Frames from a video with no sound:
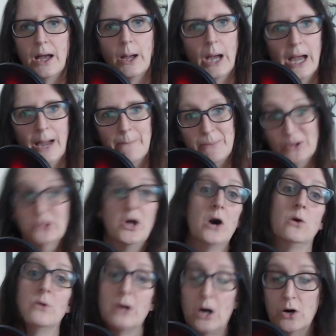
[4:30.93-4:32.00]
But
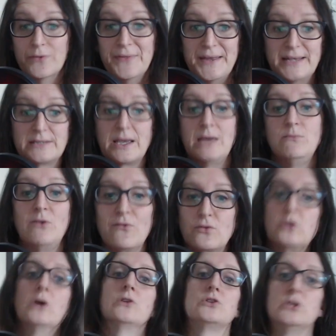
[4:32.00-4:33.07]
no, on this game, you've
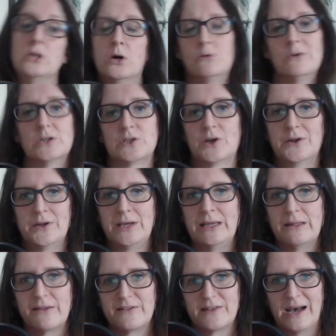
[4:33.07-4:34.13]
got to know what's on
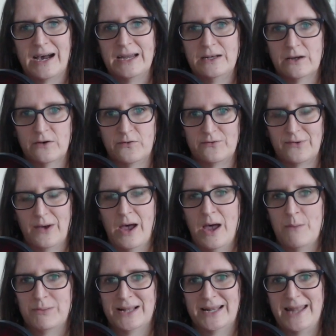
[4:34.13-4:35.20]
either side of
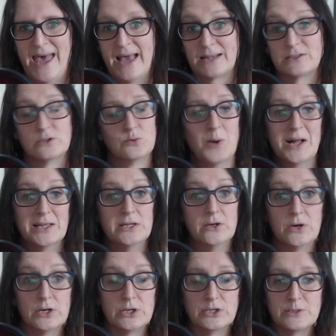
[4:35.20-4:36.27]
Planet X as well in
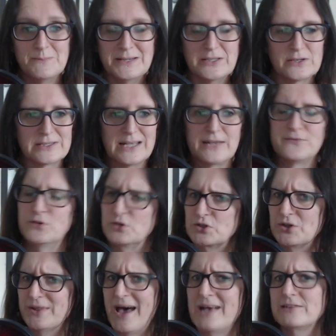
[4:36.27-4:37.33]
order to be successful.
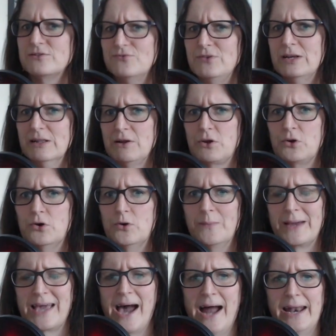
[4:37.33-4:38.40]
So that's a really cool
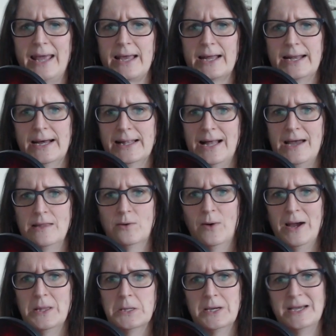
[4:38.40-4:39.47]
mechanic, and I like the
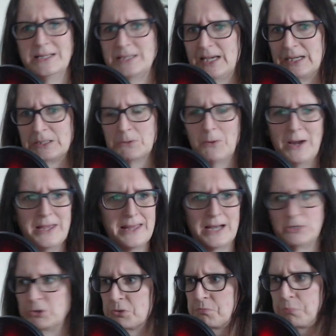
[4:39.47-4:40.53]
way that it takes away that
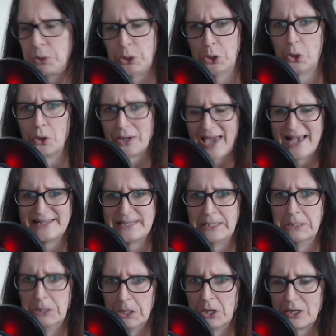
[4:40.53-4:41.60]
just pure guessing
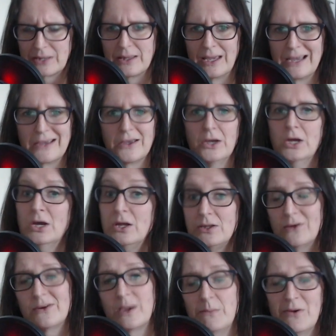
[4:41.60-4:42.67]
luck thing.
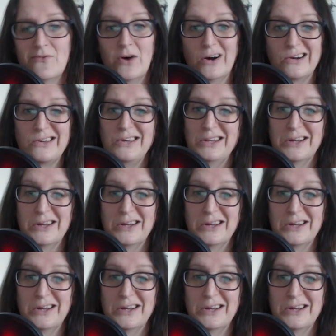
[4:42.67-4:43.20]
Don't get me wrong,